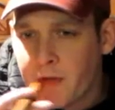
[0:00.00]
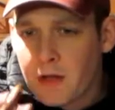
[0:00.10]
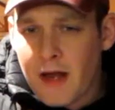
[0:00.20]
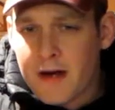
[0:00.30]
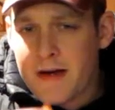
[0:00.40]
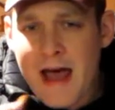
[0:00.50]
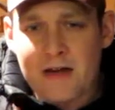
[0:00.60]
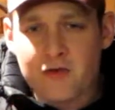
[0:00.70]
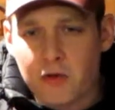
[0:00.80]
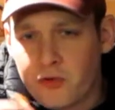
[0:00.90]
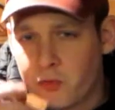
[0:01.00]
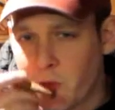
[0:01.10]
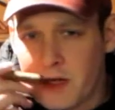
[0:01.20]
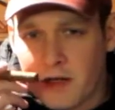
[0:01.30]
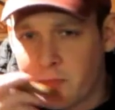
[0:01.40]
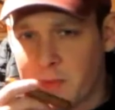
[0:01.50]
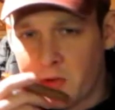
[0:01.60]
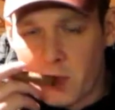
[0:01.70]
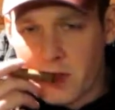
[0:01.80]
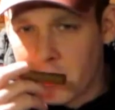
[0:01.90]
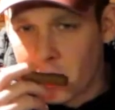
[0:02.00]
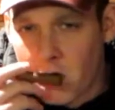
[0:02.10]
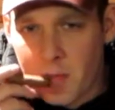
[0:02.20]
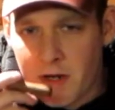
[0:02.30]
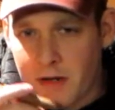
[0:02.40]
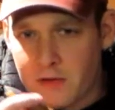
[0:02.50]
A lot of natural sweetness between the aroma and